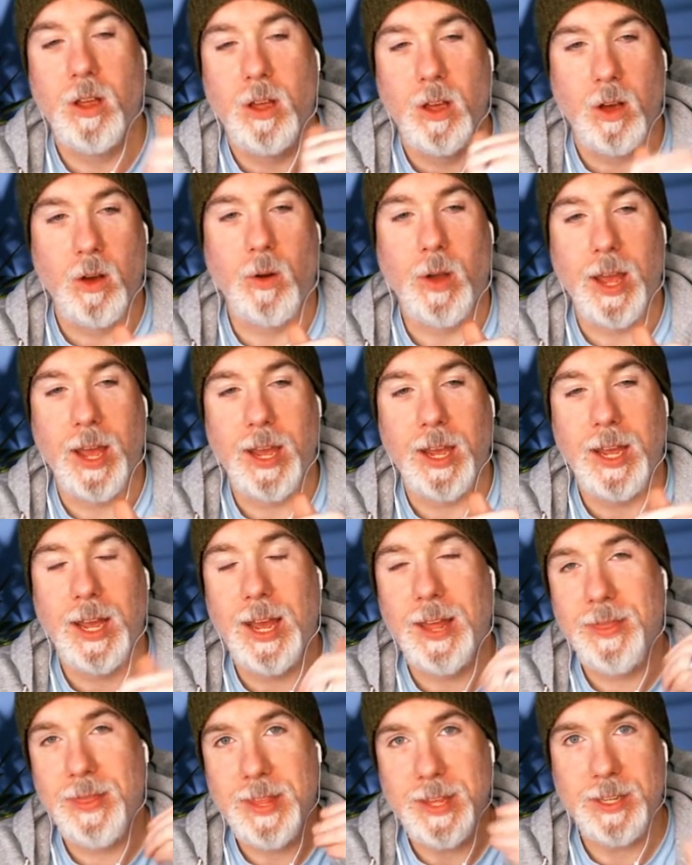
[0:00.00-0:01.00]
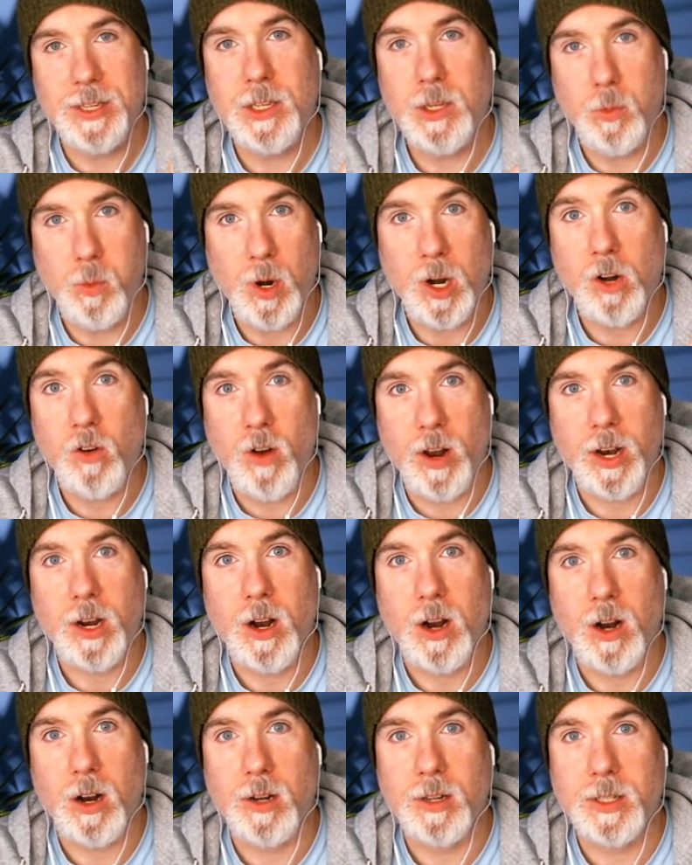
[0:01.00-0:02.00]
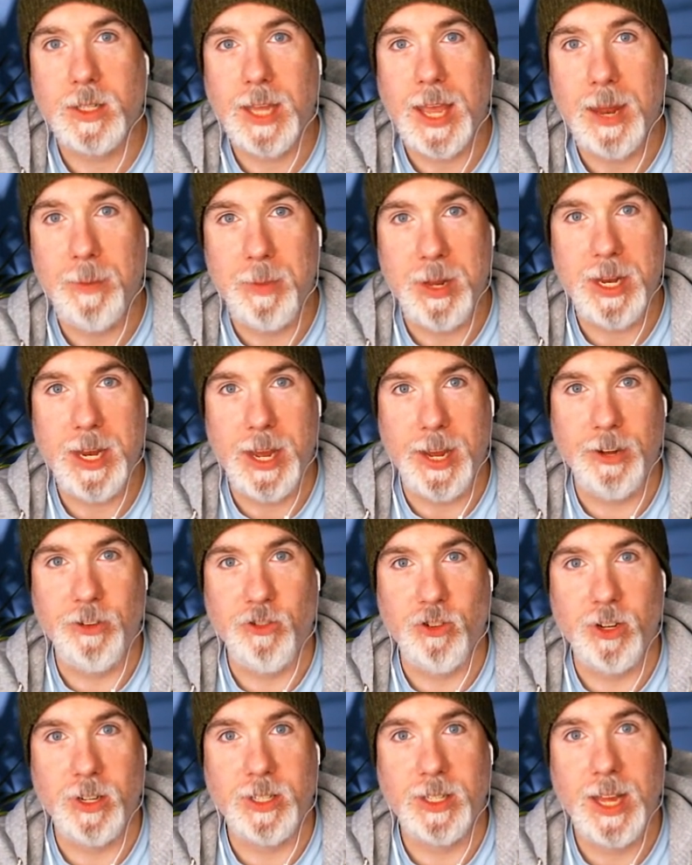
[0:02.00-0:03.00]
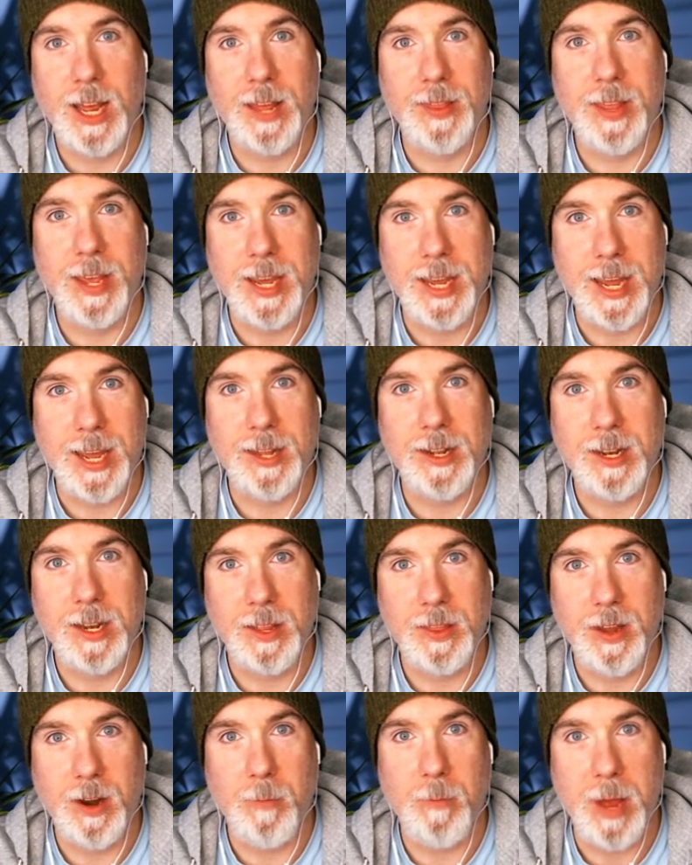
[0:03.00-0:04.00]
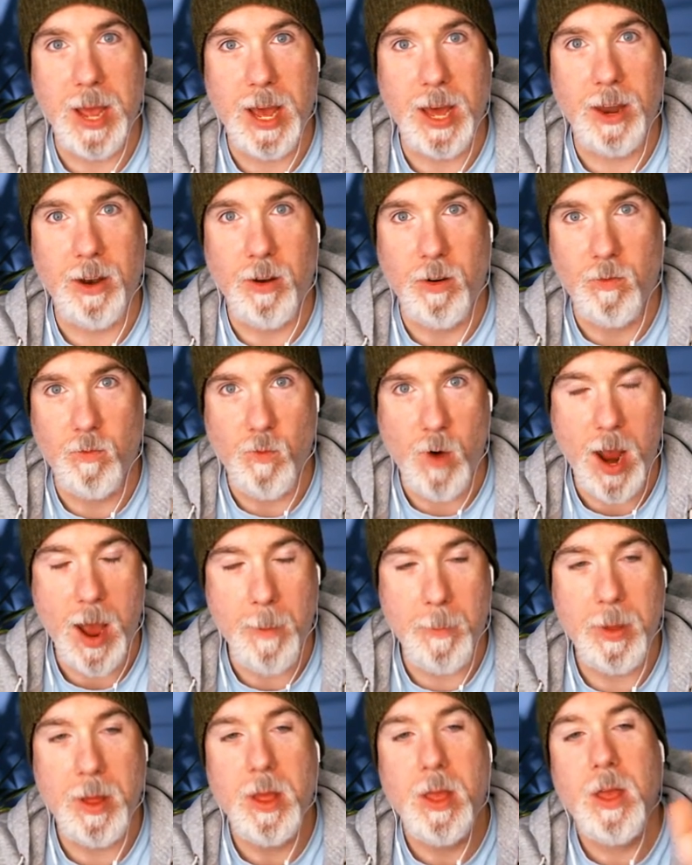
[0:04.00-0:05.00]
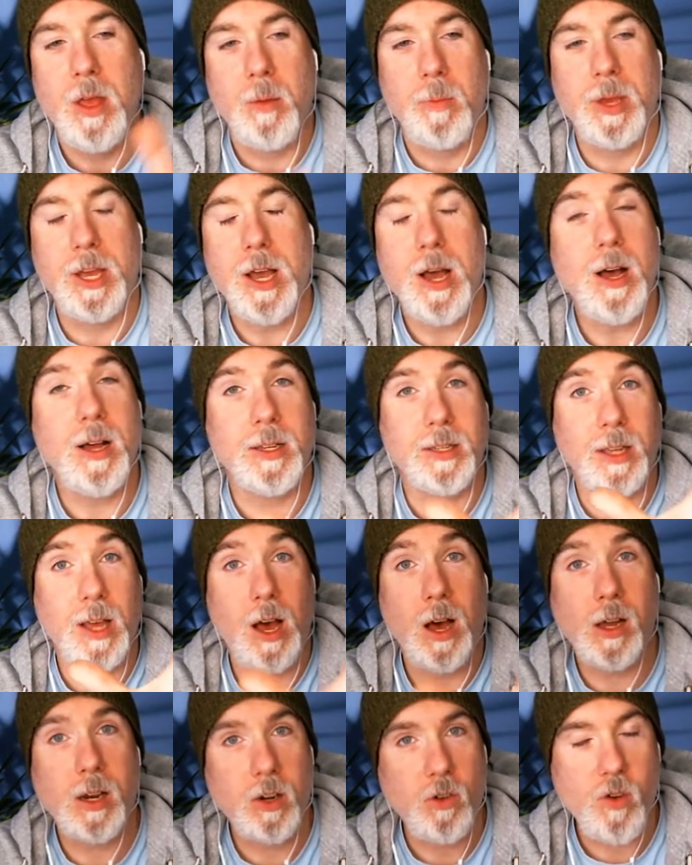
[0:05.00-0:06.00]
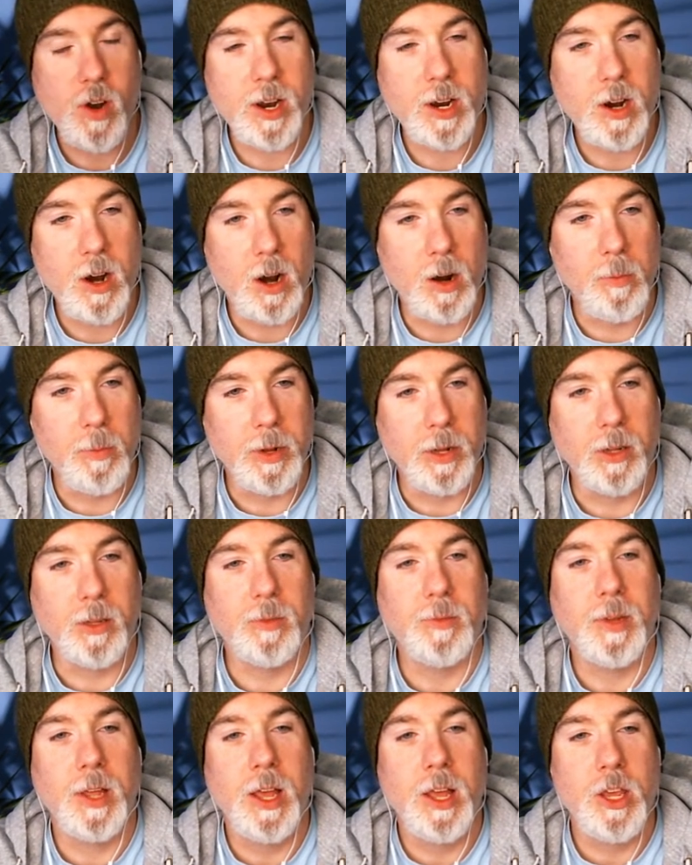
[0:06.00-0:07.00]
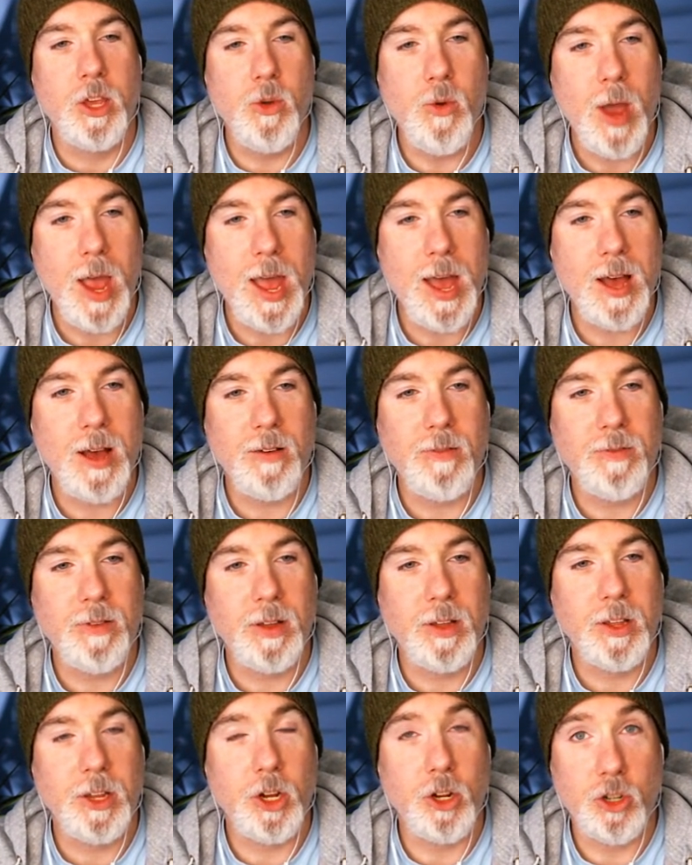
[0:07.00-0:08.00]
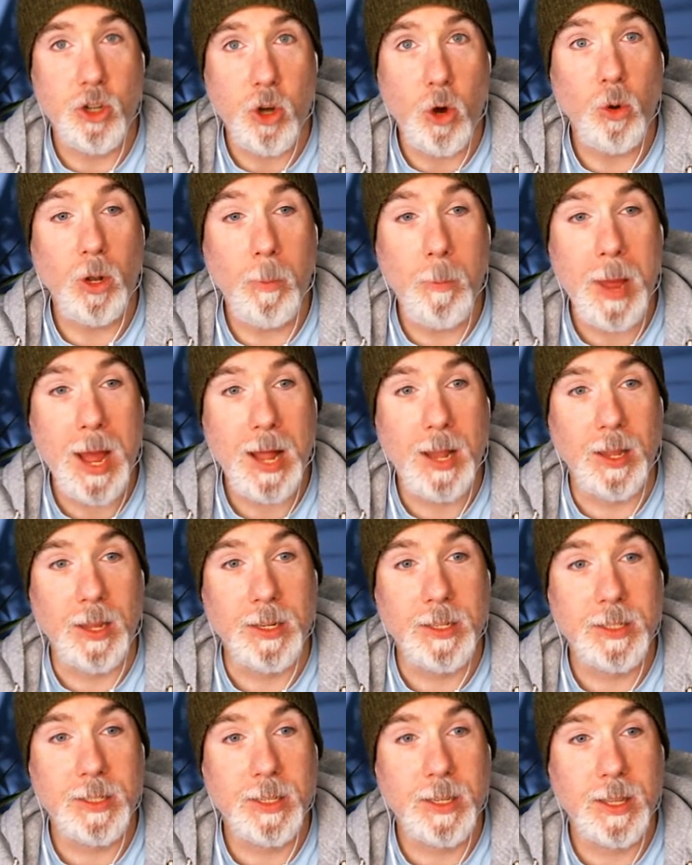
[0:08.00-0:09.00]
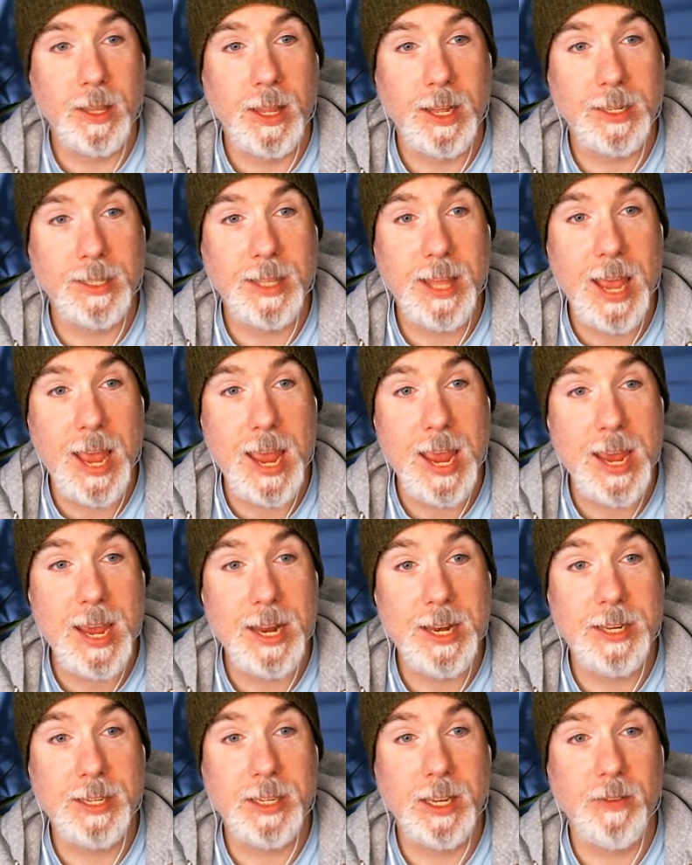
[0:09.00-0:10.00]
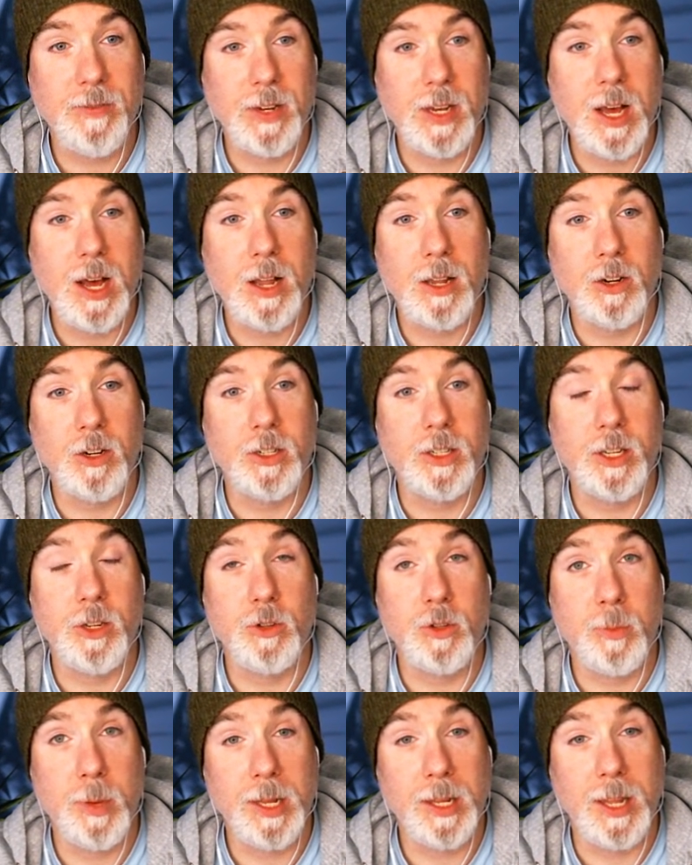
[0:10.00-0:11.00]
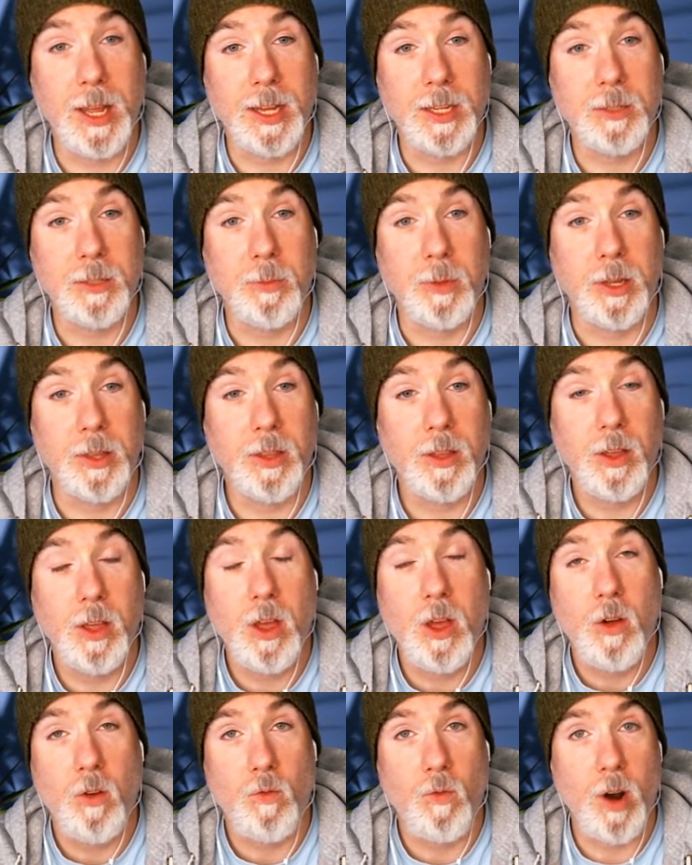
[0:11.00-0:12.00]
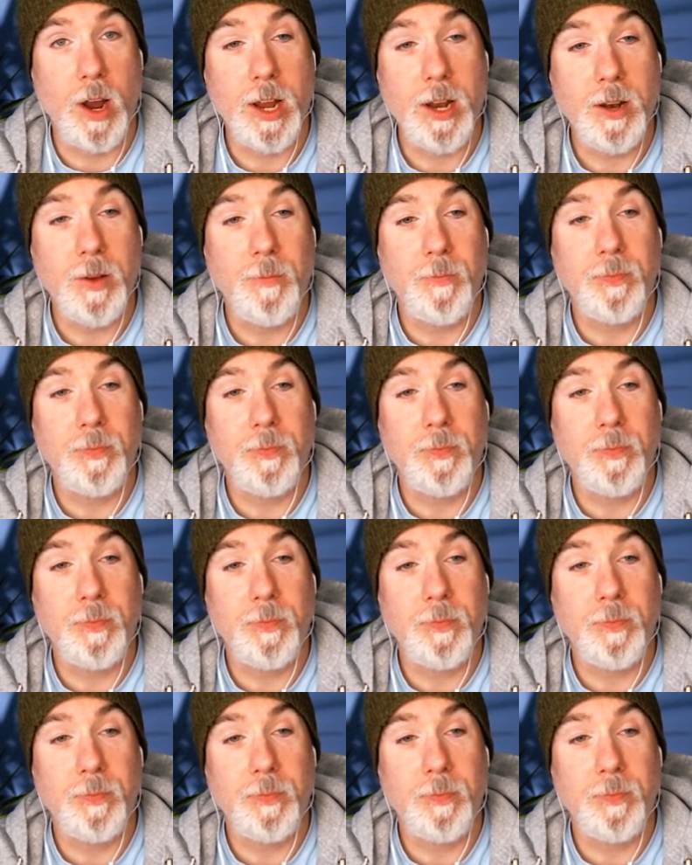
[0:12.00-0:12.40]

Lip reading: Okay, and this is where credit cards can be dangerous and they get their bad rap. Because on a credit card bill, you have your total balance, that's the $87 that you spent last month, right?